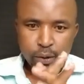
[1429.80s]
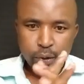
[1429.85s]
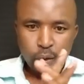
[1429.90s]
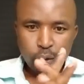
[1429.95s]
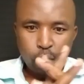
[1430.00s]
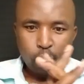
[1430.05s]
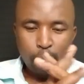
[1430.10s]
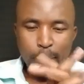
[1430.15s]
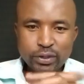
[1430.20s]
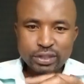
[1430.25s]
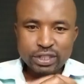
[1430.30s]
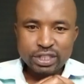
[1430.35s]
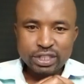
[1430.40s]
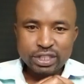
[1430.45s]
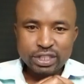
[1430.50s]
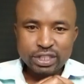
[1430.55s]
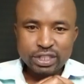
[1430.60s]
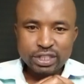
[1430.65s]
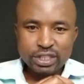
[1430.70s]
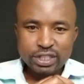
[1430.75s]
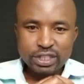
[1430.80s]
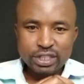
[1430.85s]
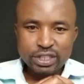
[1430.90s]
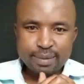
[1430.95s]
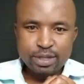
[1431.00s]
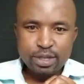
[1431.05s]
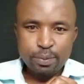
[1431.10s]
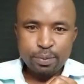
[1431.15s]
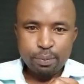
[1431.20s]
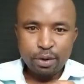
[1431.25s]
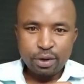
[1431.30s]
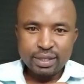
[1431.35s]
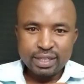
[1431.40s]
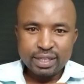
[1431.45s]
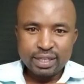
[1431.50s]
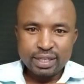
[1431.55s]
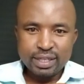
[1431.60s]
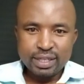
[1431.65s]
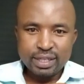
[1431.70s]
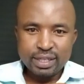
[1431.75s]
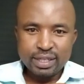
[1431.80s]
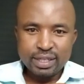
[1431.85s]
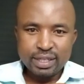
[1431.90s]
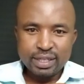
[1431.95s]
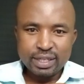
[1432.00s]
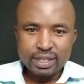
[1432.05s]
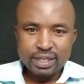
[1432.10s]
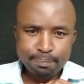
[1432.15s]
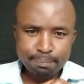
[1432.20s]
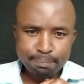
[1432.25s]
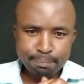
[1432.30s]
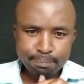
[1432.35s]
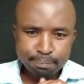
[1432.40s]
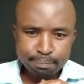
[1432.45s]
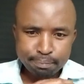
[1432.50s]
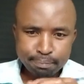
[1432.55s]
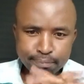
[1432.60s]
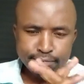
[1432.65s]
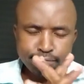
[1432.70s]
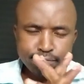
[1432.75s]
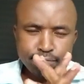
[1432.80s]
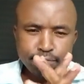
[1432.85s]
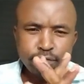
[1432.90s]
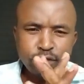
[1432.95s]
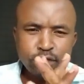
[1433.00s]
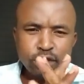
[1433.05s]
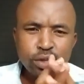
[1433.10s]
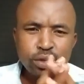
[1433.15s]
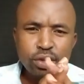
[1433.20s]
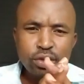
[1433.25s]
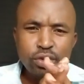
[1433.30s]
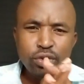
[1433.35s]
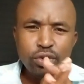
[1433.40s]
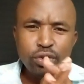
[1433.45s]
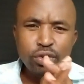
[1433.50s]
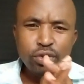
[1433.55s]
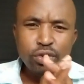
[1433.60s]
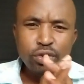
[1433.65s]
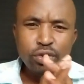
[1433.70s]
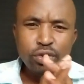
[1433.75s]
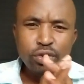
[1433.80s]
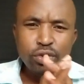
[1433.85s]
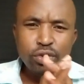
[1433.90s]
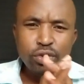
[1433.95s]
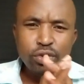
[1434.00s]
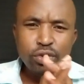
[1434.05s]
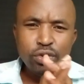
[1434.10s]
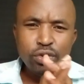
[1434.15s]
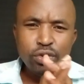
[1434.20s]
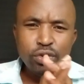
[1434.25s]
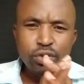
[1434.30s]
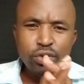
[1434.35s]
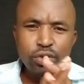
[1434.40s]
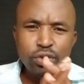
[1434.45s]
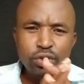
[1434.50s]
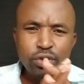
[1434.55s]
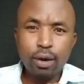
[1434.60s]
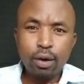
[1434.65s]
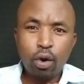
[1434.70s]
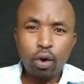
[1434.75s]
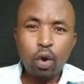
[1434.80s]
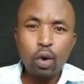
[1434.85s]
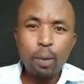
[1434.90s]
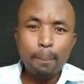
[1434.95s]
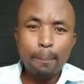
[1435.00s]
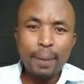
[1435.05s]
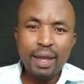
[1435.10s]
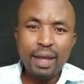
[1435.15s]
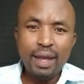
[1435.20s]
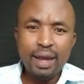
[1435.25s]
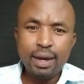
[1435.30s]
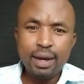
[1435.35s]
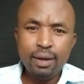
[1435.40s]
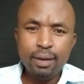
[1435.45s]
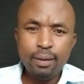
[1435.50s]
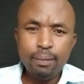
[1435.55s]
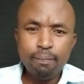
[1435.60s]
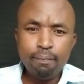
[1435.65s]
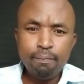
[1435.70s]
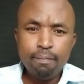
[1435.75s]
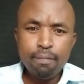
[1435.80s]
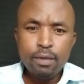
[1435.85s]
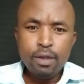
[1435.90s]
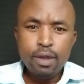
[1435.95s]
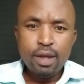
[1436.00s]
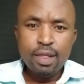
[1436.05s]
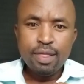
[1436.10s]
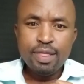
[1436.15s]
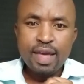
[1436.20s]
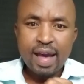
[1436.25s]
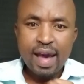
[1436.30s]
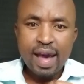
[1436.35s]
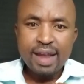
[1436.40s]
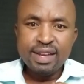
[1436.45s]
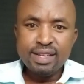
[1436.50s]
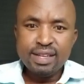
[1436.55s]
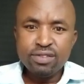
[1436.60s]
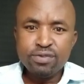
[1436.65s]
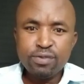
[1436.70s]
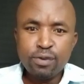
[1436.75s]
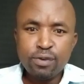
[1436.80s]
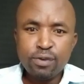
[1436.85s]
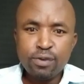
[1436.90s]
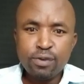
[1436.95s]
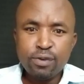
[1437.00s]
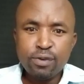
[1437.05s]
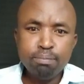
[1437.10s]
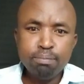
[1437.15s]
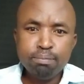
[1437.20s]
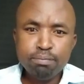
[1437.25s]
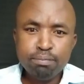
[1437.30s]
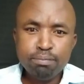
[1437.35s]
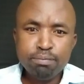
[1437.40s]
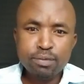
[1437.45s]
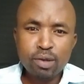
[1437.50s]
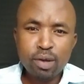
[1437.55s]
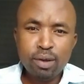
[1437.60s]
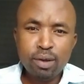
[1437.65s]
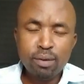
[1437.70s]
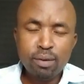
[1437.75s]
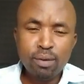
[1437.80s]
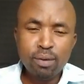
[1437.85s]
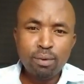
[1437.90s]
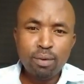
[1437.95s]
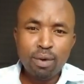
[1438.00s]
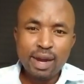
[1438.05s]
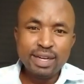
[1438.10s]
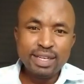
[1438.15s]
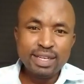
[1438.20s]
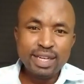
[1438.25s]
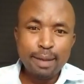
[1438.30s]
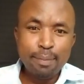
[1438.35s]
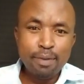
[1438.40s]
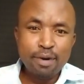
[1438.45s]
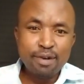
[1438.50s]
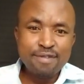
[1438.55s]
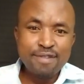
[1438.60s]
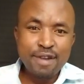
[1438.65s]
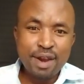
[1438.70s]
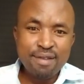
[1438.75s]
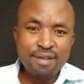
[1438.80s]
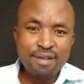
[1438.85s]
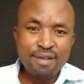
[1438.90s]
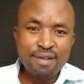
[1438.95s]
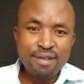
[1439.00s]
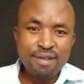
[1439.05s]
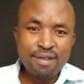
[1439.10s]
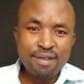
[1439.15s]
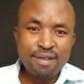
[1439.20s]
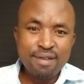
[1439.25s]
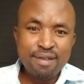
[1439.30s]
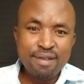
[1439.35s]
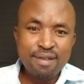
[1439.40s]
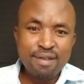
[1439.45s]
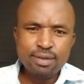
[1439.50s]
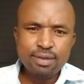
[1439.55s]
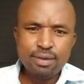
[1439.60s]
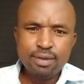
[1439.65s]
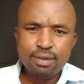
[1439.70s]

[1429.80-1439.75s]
Coupon schedule becomes important where you can compare the earnings from one type of investment,